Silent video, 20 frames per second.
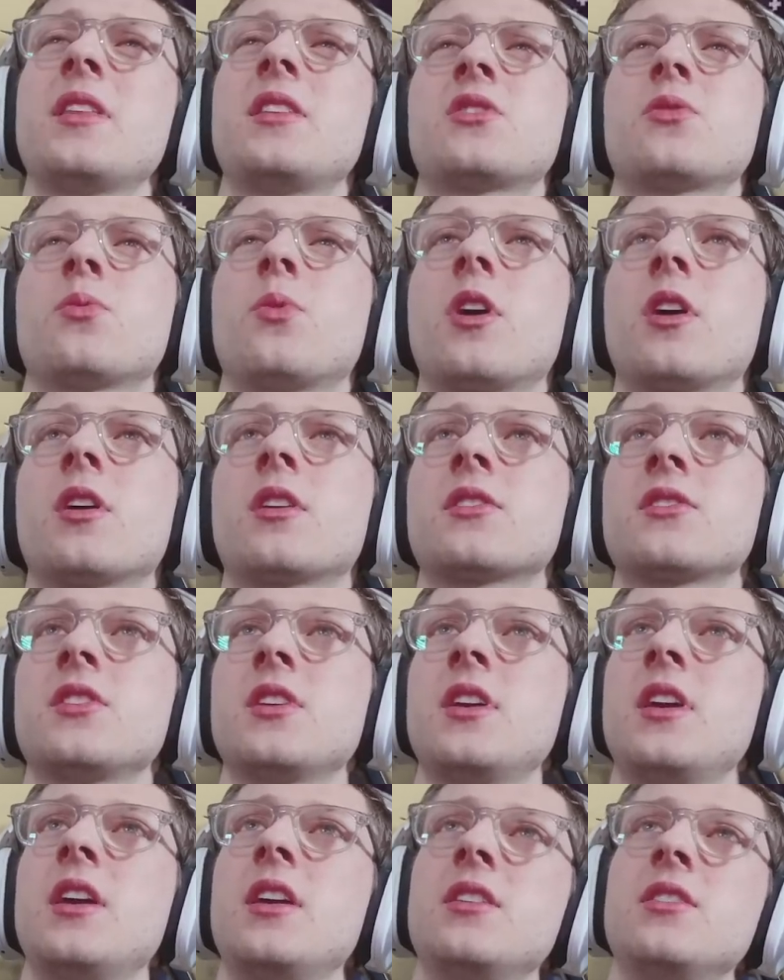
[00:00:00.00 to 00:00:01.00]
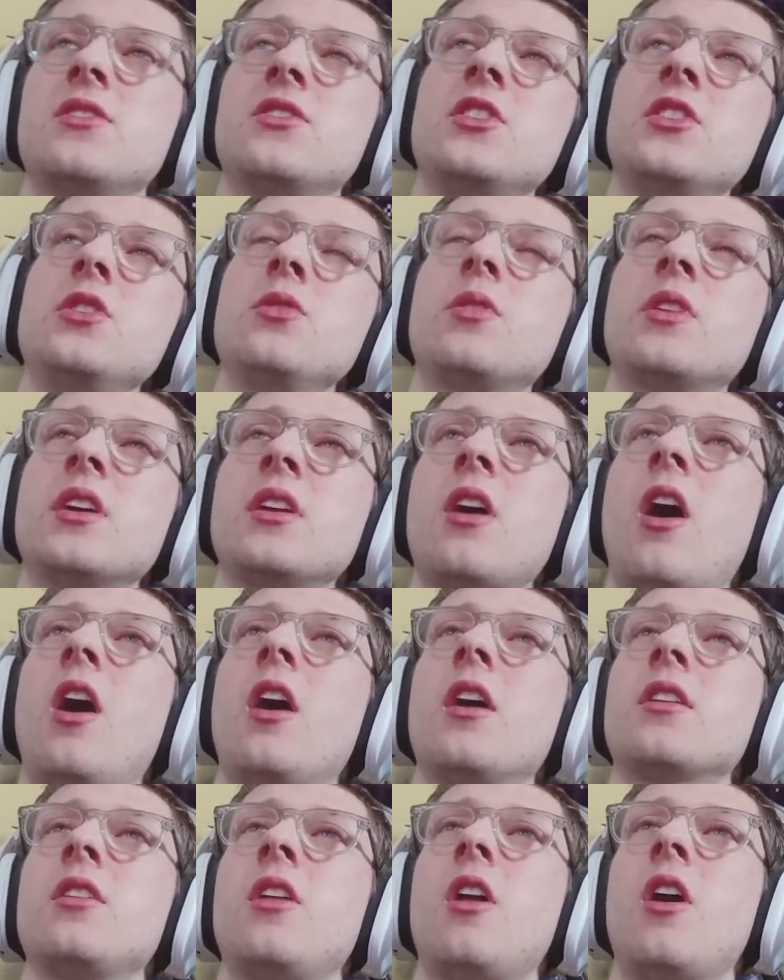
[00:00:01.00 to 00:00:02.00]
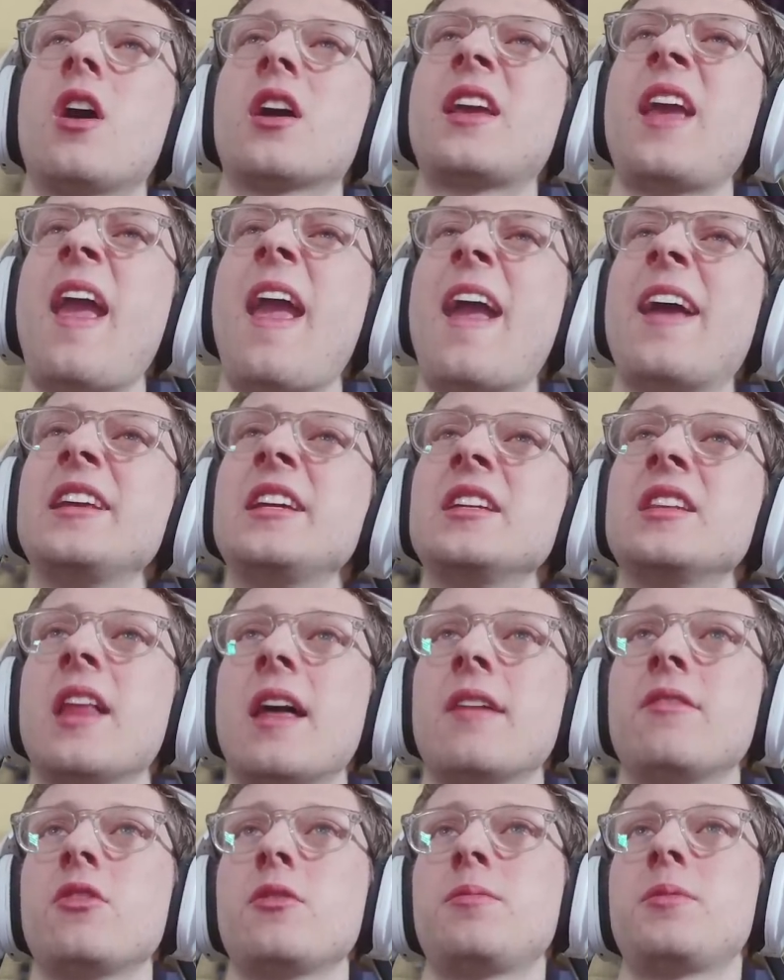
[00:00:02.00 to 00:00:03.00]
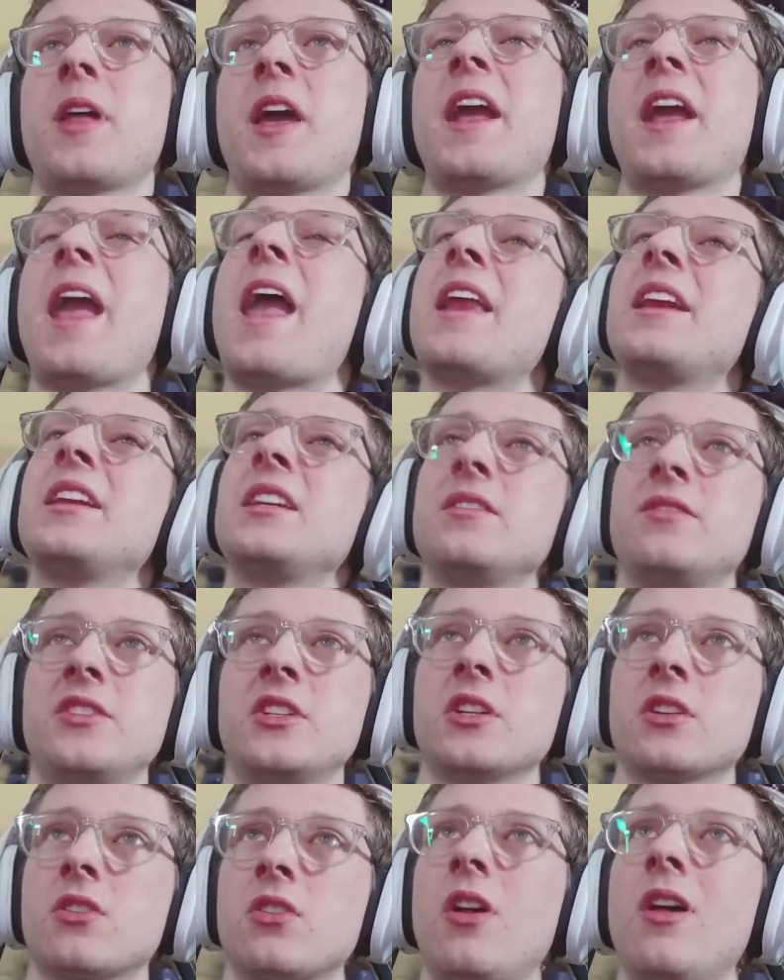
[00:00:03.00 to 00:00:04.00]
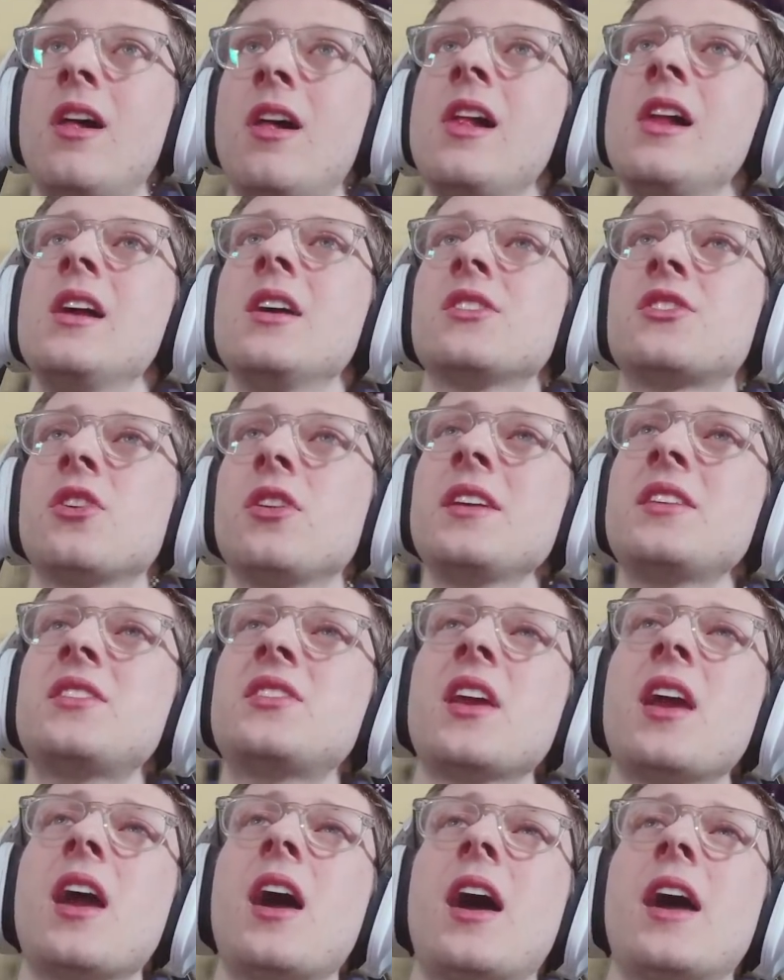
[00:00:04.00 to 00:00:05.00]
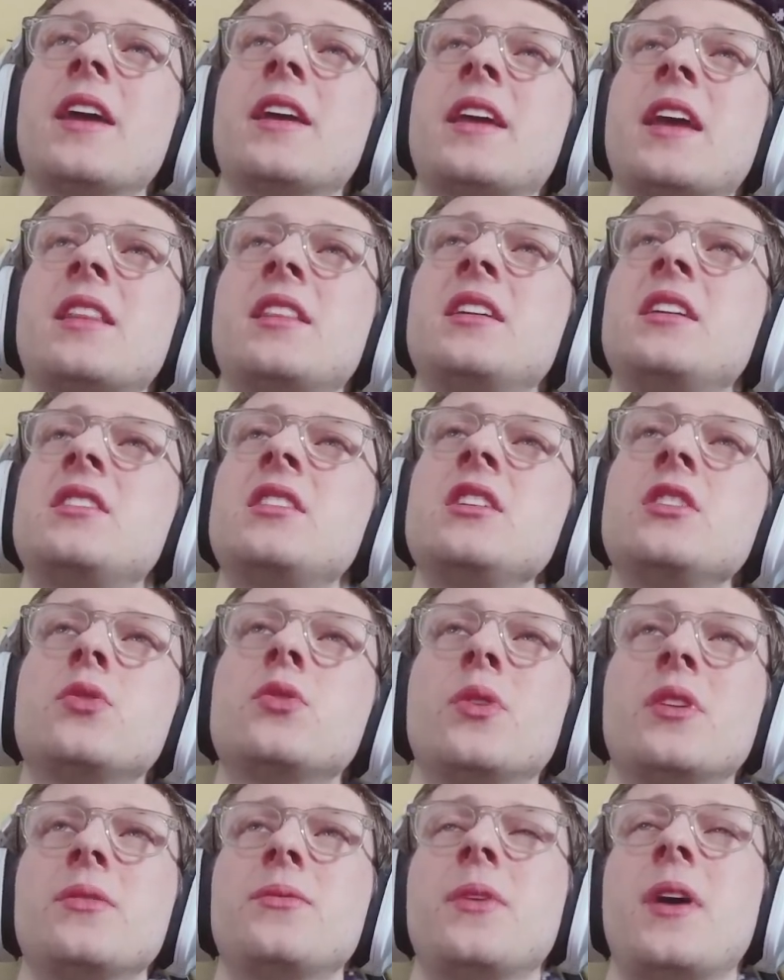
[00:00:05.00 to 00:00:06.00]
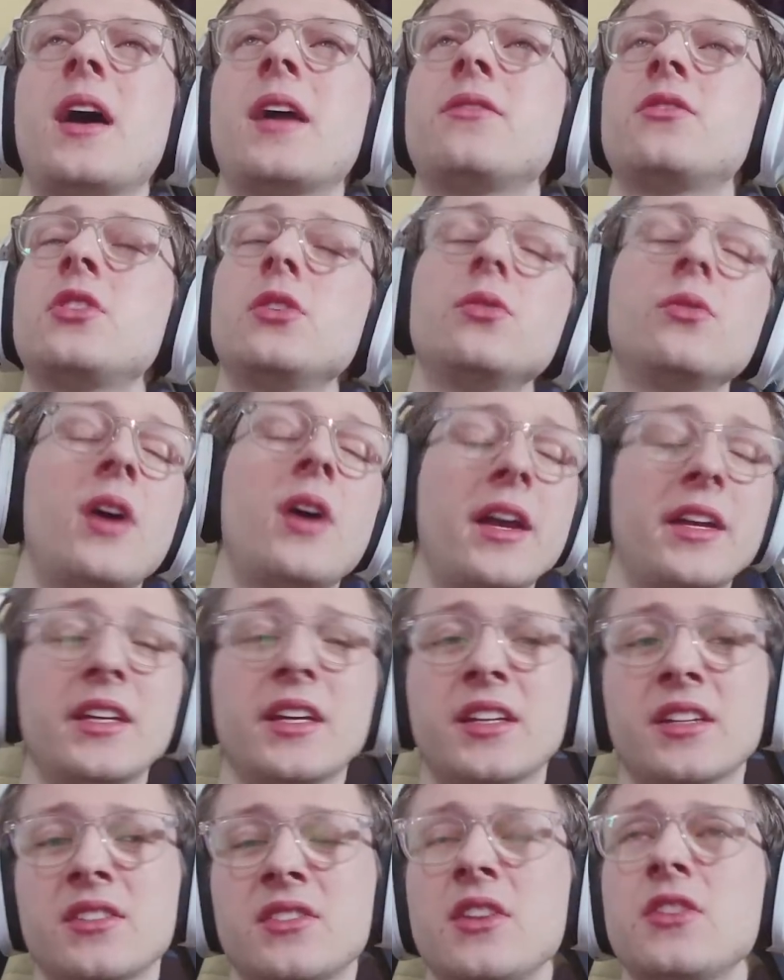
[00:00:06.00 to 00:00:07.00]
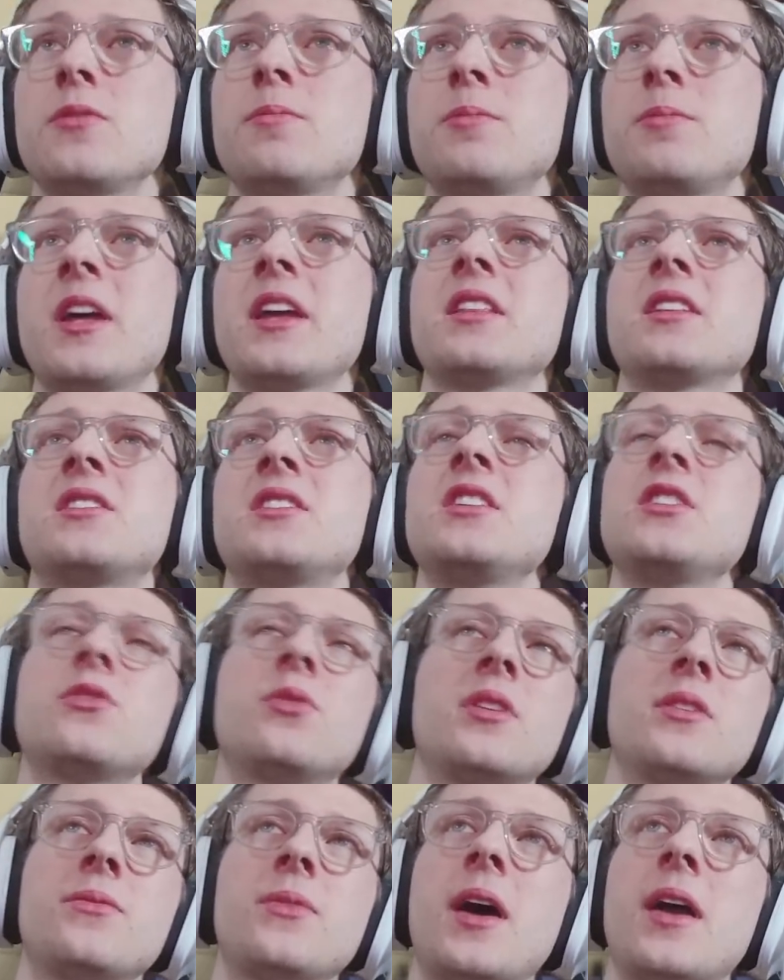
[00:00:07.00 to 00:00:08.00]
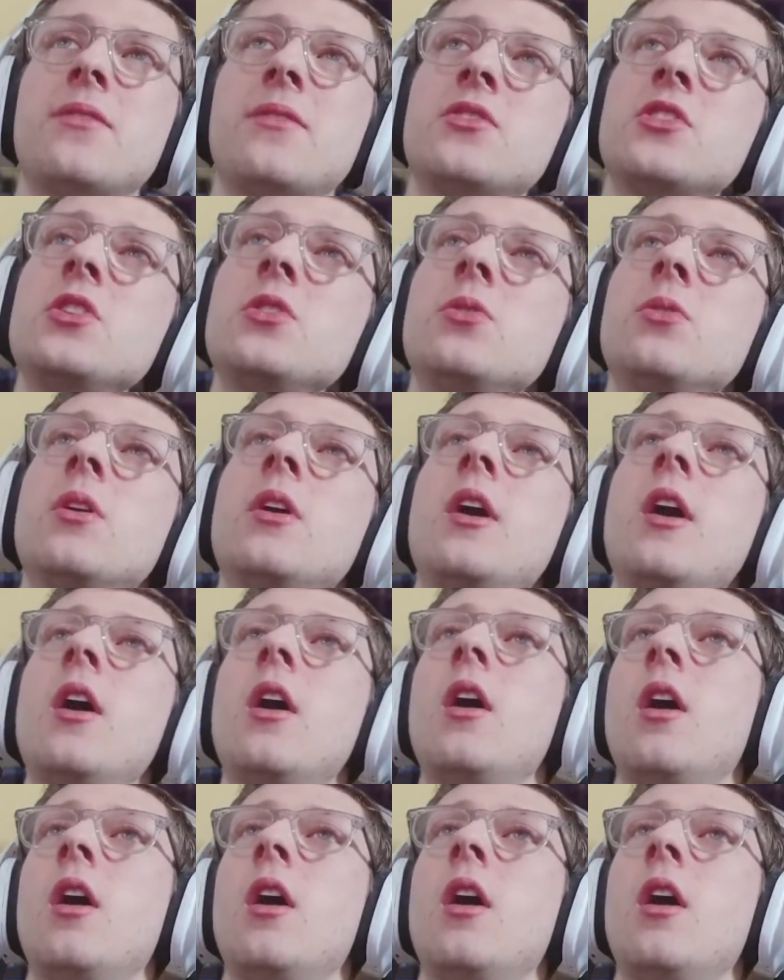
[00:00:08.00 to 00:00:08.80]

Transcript: way this works is you can unlock any level playing any vehicle. So let's say I get the T25-2, I can continue playing the T25-2